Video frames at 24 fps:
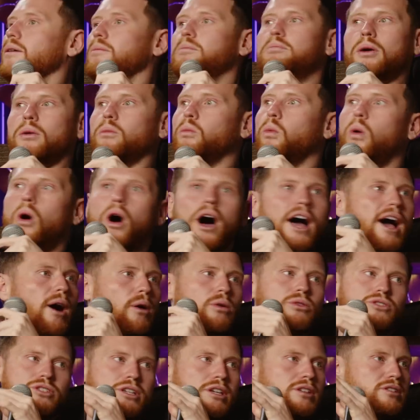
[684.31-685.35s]
But what
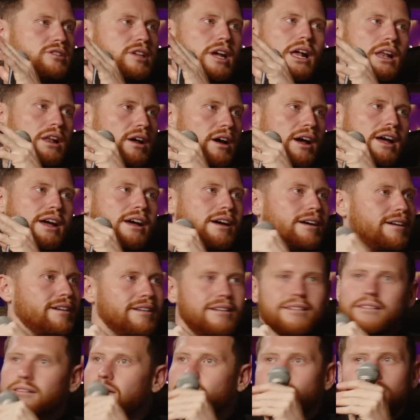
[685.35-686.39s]
else is there? Like,
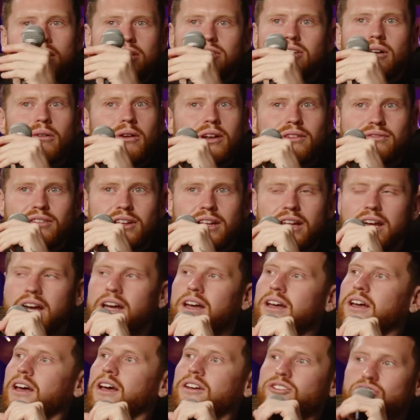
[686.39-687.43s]
is there anything there?
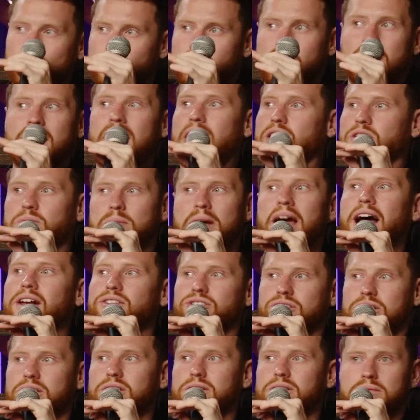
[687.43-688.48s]
She turned out to be
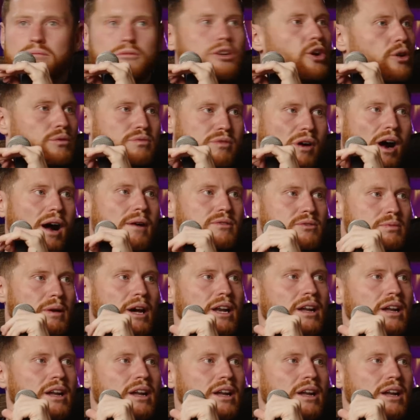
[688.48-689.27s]
actually good vibes, man.